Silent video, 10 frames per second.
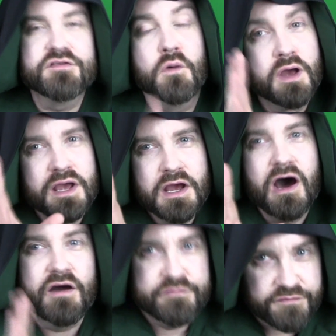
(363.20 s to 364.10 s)
So,
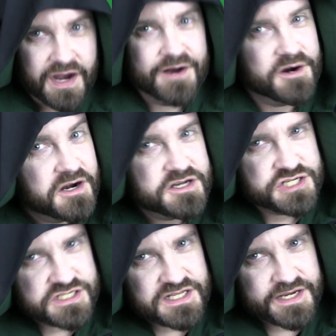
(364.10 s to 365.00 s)
on fire,
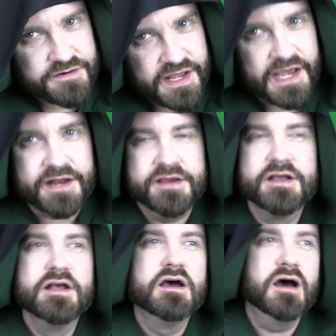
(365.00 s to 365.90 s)
just like your dad.
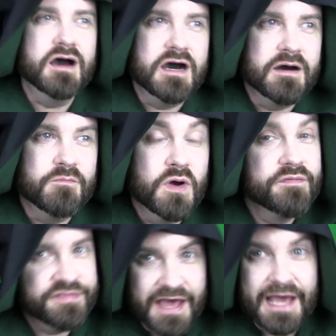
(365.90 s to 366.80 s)

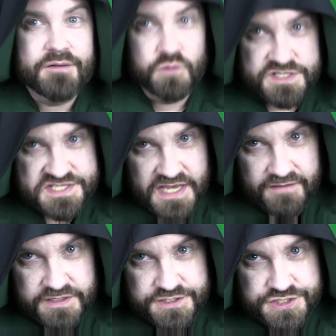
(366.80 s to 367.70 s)
That was
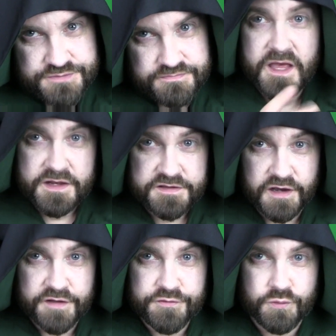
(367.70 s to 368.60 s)
savage.
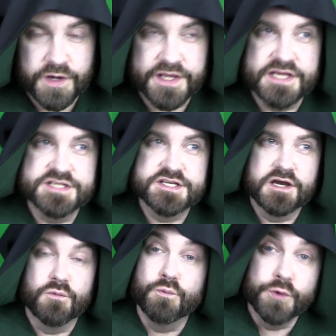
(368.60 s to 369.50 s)
The other one is
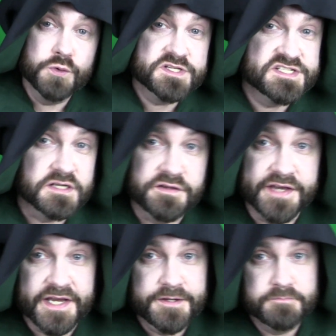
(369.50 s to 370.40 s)
Rue is still
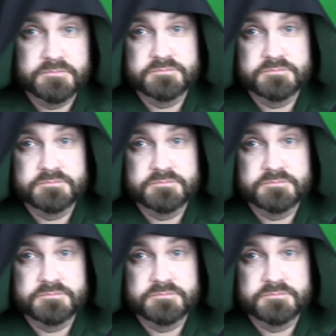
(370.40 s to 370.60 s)
dead.